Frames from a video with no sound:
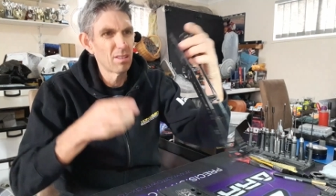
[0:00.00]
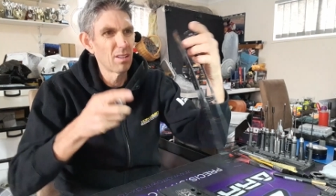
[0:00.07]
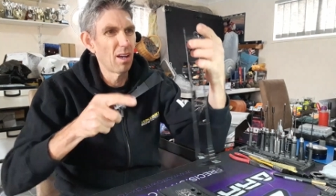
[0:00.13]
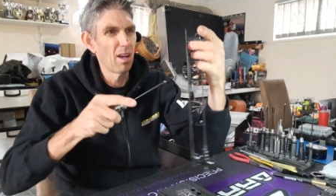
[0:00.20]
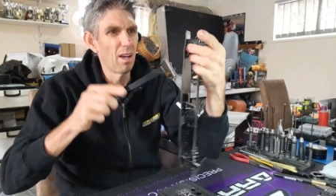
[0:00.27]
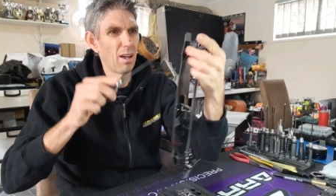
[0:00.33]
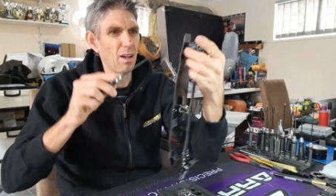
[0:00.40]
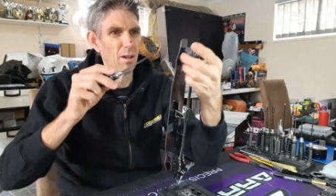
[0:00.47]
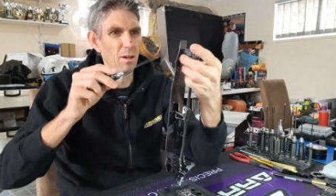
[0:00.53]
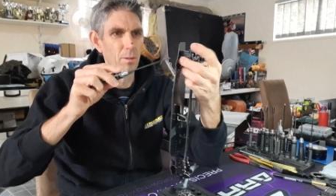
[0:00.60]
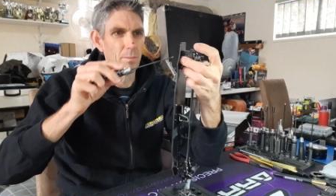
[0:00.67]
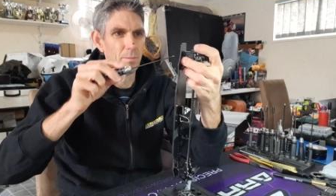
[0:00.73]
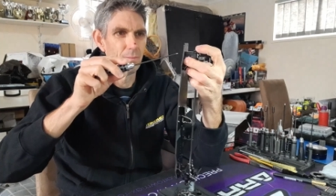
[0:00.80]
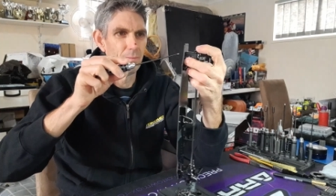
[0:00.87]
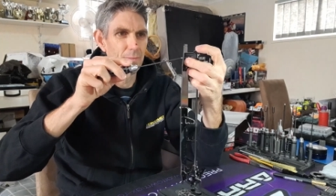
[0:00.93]

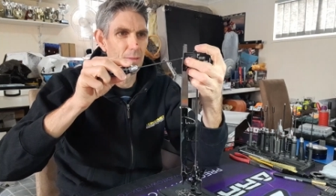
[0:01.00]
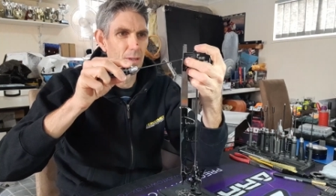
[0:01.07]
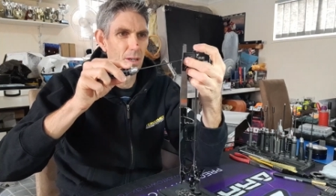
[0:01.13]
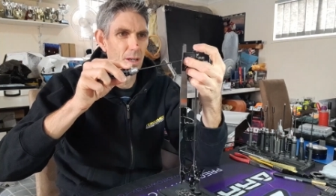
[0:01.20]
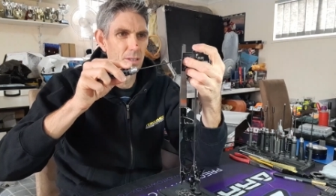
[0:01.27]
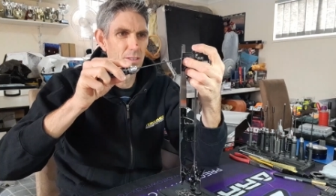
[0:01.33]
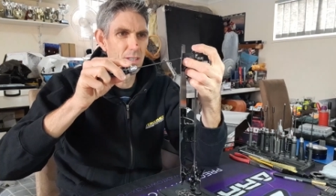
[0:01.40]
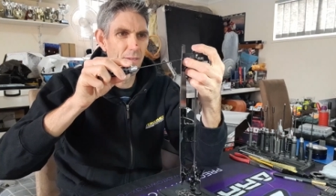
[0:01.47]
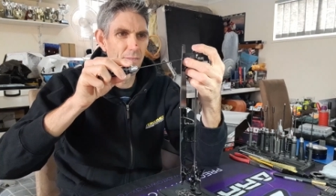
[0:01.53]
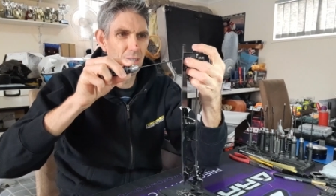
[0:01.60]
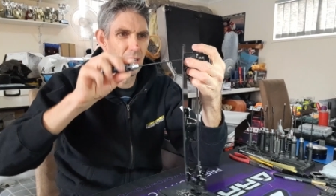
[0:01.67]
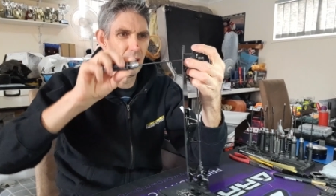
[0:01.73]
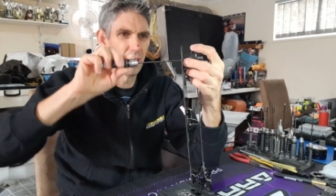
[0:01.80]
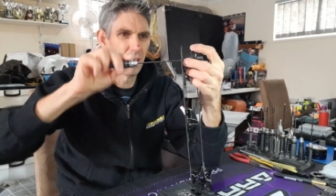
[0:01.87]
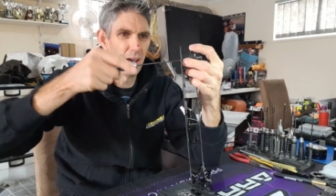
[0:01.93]
So it's something
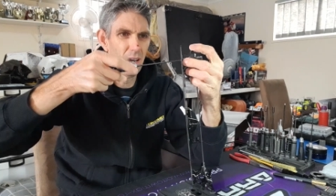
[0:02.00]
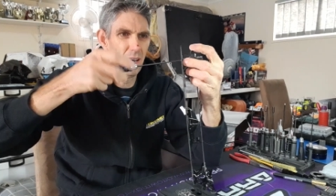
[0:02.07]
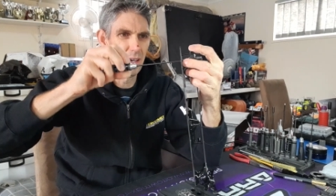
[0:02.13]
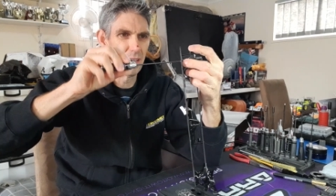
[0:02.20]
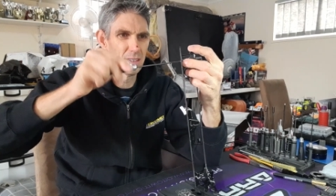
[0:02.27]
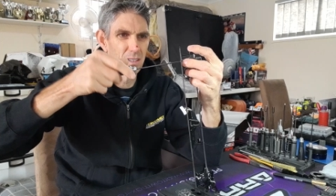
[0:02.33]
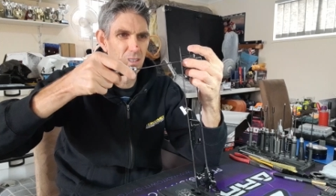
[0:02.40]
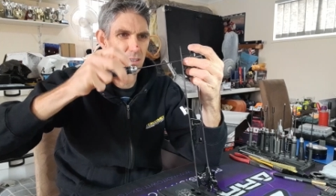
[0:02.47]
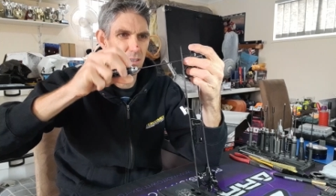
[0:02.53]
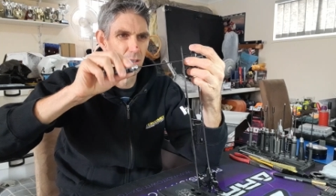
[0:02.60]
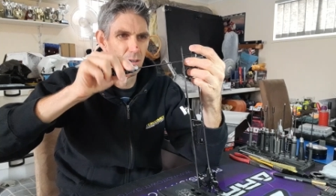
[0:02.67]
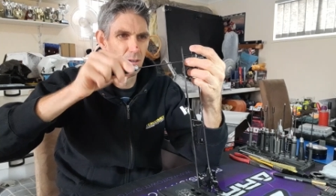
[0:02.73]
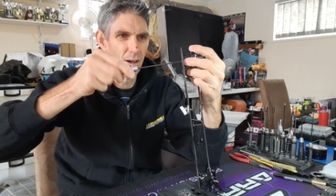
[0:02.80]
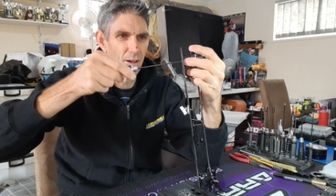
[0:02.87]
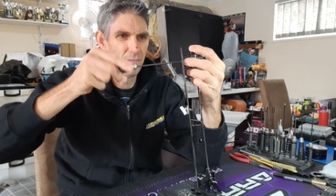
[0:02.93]
that I like to
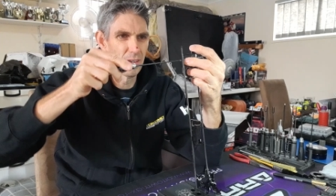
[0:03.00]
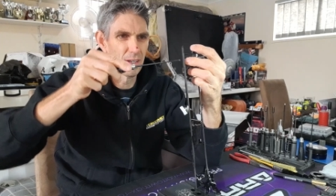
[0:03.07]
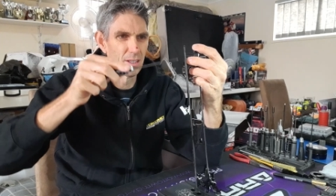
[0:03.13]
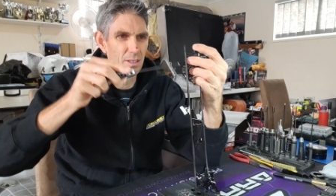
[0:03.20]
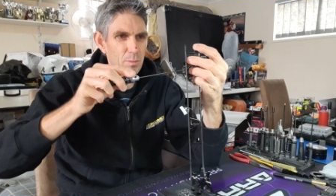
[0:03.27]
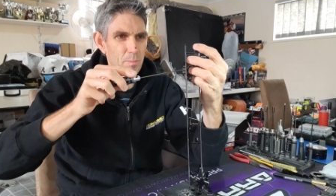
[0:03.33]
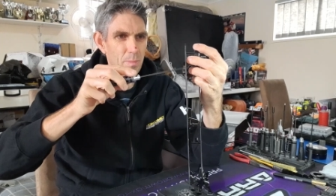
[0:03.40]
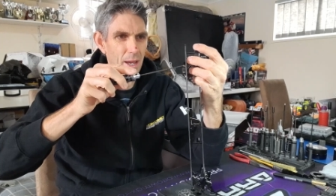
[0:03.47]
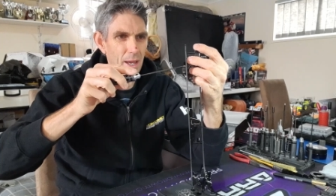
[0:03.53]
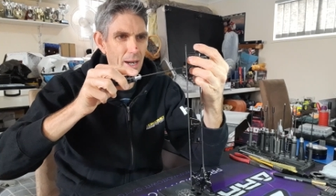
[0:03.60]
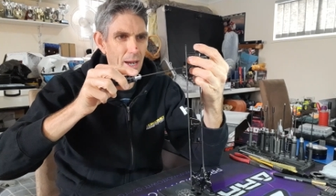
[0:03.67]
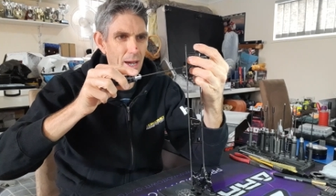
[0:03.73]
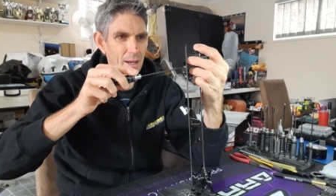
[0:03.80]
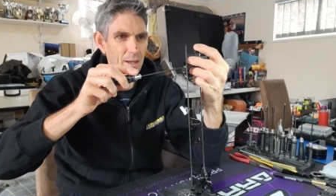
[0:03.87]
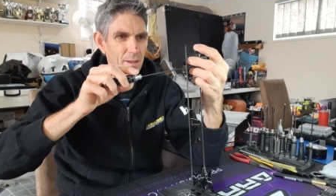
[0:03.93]
do. I think it's
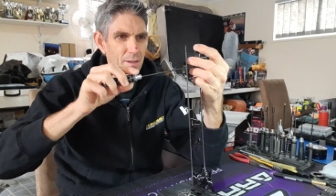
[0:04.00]
better.